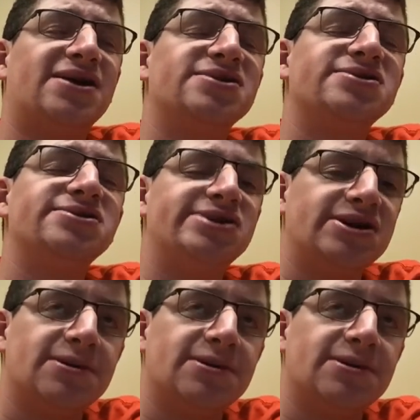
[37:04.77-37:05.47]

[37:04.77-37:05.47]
I know I